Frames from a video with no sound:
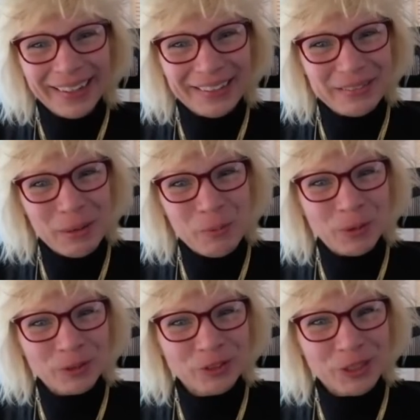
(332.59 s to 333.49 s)
So I
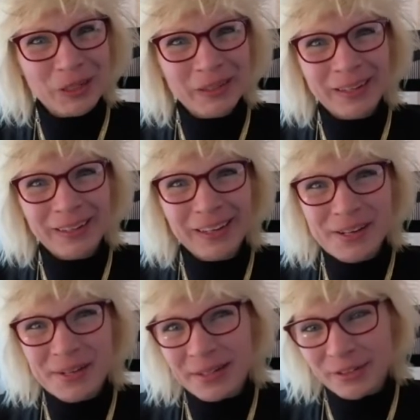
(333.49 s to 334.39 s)
watched and
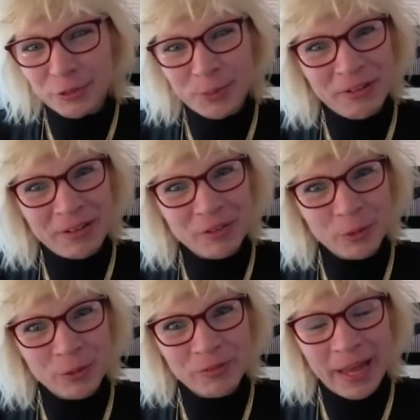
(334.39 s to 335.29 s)
learned and experienced
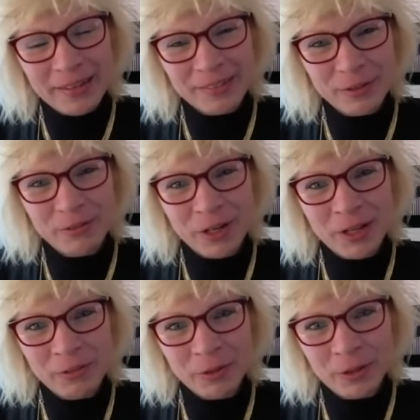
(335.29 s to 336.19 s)
all of that sort of
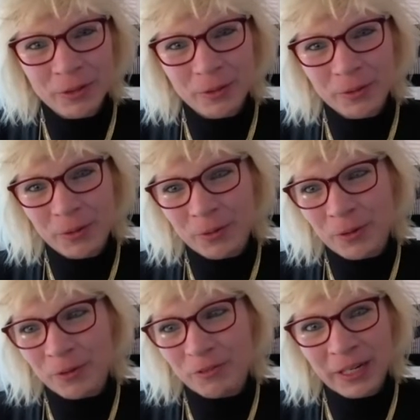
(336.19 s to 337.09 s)
live on
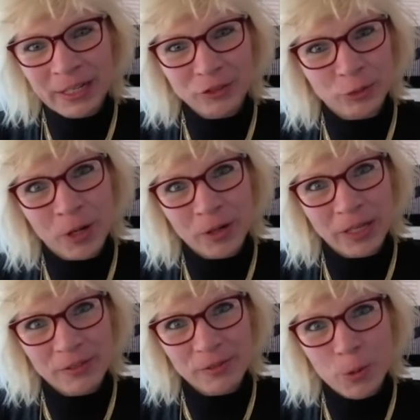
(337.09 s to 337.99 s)
a financial
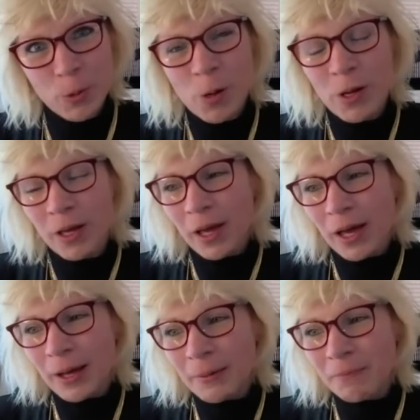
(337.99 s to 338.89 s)
markets floor.
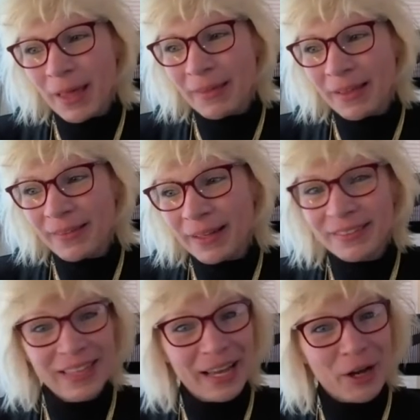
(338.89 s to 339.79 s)
And then I
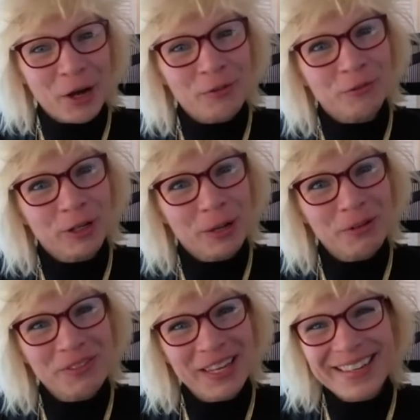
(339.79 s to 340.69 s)
sat at home for a couple
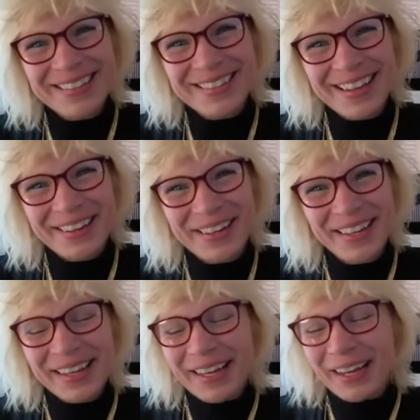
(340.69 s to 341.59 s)
of years, and
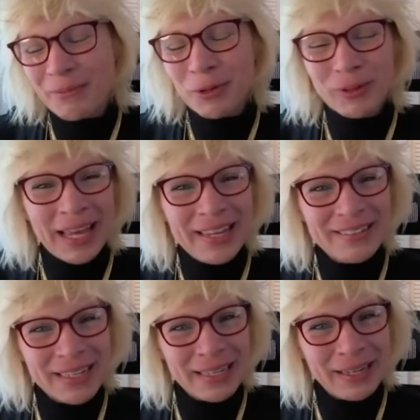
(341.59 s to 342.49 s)
I'm not
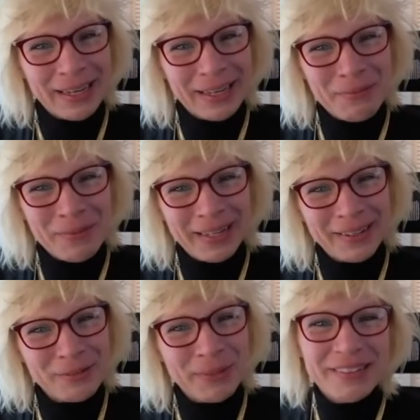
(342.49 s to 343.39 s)
lazy, and
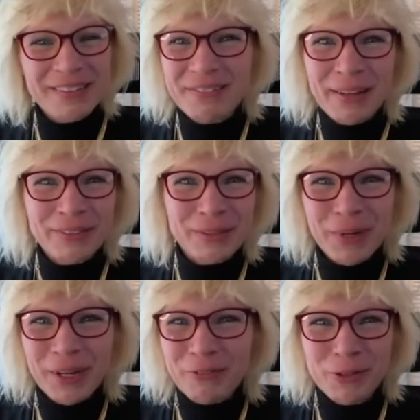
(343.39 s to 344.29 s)
I'd been surrounded
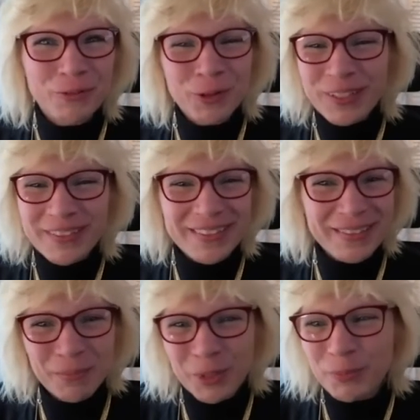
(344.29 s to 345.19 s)
by Reuters
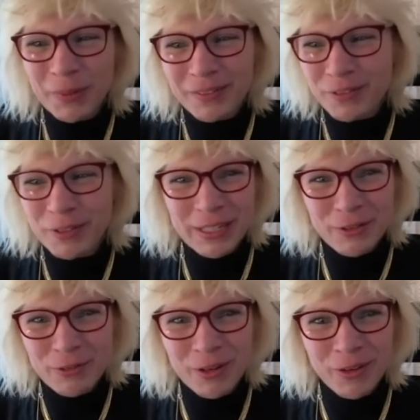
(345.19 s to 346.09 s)
and Bluebird screens
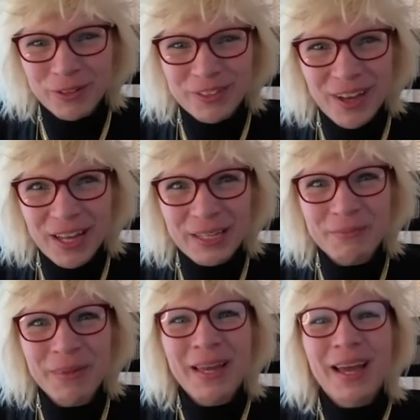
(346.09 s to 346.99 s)
for a long time.